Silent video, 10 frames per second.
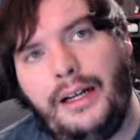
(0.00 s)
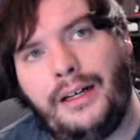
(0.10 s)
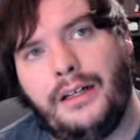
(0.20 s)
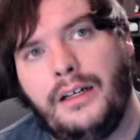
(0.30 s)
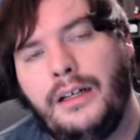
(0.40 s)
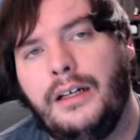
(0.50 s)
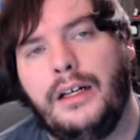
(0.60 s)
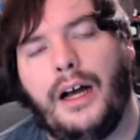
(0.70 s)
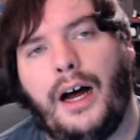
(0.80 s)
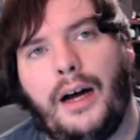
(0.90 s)

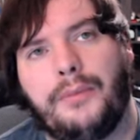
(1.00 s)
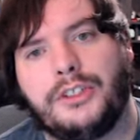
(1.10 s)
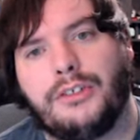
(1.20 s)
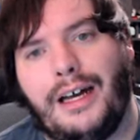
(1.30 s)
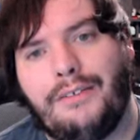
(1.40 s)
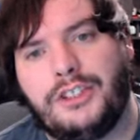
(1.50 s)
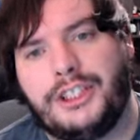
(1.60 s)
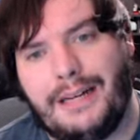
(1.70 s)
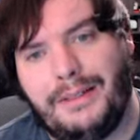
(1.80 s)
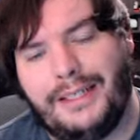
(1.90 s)
um, there's a lot of
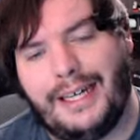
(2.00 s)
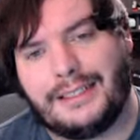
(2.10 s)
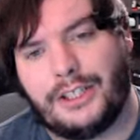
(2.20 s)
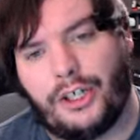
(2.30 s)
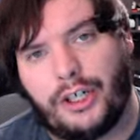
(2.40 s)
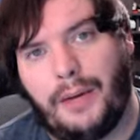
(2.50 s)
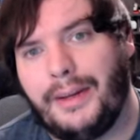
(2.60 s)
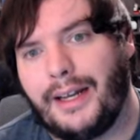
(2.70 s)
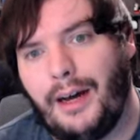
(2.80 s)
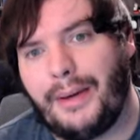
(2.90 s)
enchantment decks that are
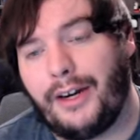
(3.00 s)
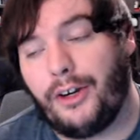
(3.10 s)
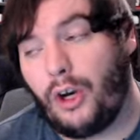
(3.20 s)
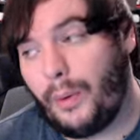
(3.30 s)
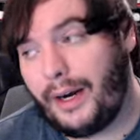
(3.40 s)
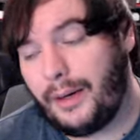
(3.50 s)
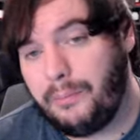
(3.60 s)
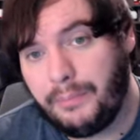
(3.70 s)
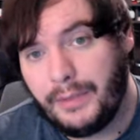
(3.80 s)
coming up out of nowhere.